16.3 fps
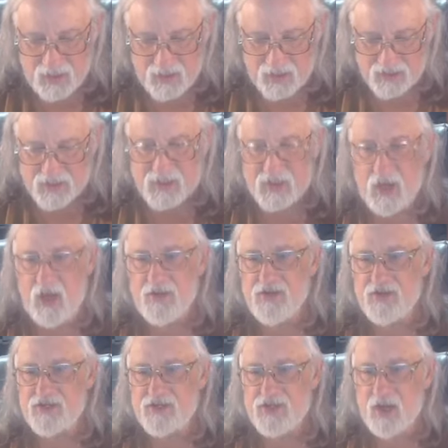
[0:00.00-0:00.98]
against God.
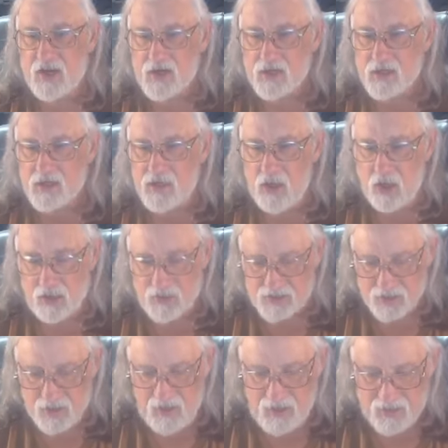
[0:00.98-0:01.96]
And the second
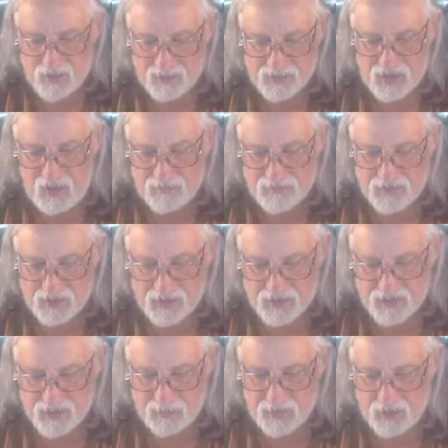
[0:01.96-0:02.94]
clause comes after the
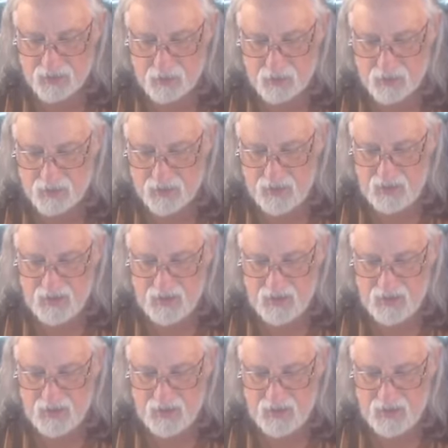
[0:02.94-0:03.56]
semicolon,